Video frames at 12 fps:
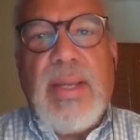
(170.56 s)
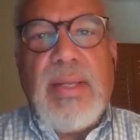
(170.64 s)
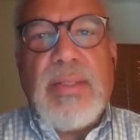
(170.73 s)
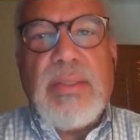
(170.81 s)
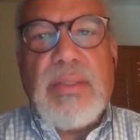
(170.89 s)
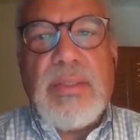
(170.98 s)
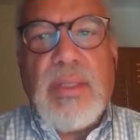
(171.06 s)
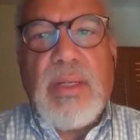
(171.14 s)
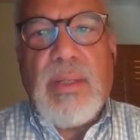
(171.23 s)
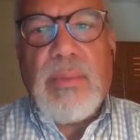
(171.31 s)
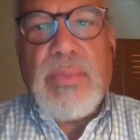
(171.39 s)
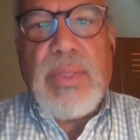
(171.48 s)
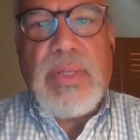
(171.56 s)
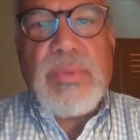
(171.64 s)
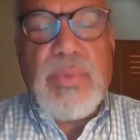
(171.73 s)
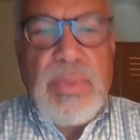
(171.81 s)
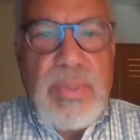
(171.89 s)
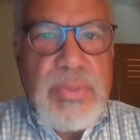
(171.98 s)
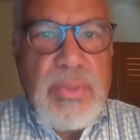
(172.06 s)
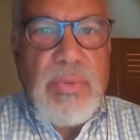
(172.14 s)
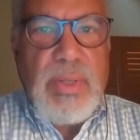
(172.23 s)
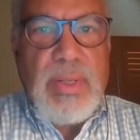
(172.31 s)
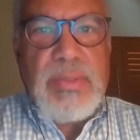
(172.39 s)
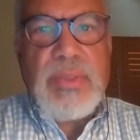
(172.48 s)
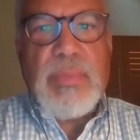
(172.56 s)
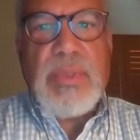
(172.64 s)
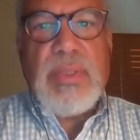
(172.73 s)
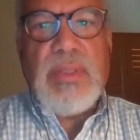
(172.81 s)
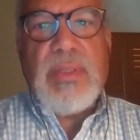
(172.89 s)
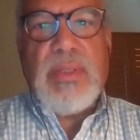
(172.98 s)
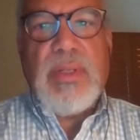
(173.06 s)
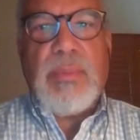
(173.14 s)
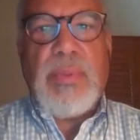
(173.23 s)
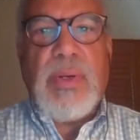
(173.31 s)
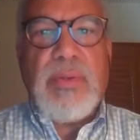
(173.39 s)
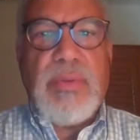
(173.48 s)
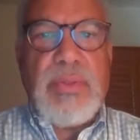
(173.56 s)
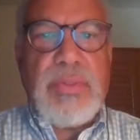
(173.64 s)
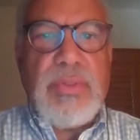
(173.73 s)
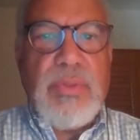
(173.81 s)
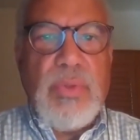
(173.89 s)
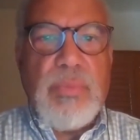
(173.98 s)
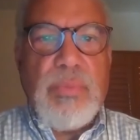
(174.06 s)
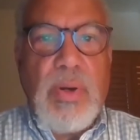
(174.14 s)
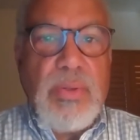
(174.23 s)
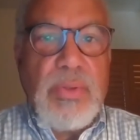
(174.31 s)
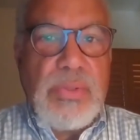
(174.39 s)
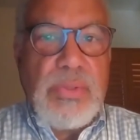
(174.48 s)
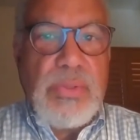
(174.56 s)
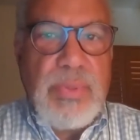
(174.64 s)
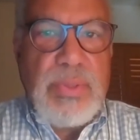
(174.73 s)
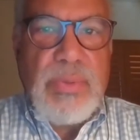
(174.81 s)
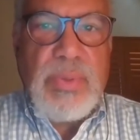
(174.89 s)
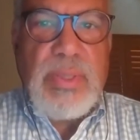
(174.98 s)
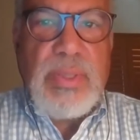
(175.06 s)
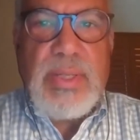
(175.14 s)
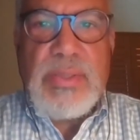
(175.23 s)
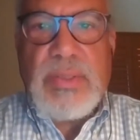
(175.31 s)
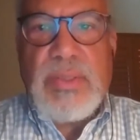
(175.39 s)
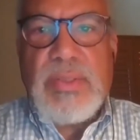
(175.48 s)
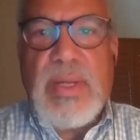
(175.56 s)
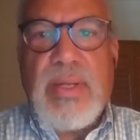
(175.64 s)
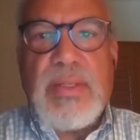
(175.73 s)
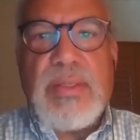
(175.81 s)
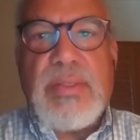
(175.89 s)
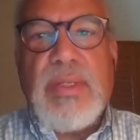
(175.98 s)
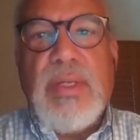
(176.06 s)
and um, it is really so nice to be a part of this new partnership between Asia Society's